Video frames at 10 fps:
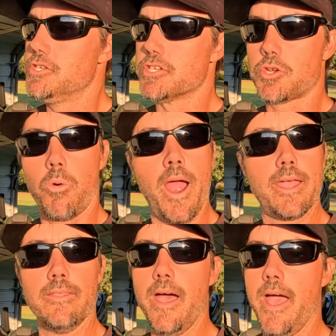just
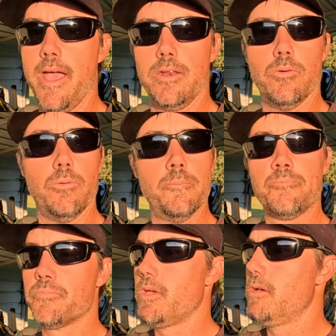cranking the handle
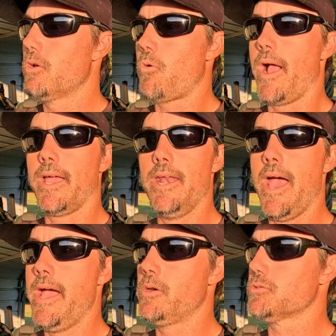
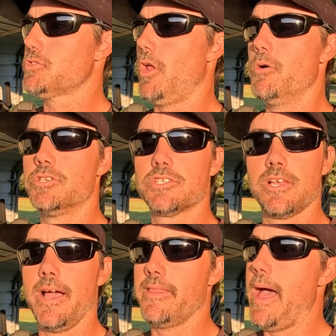slow,
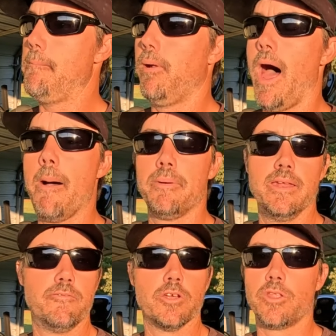just like that,
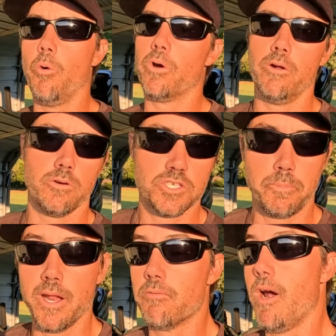plopping. If you're throwing it on a
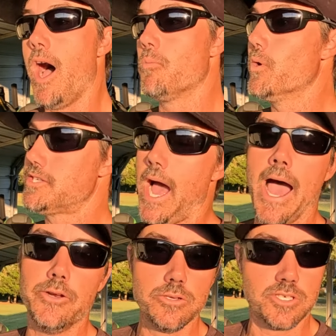spinning rod, which
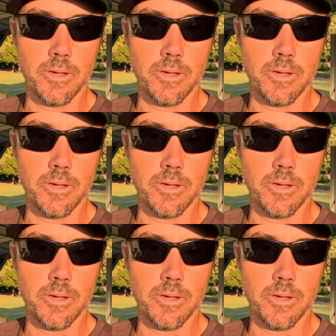I do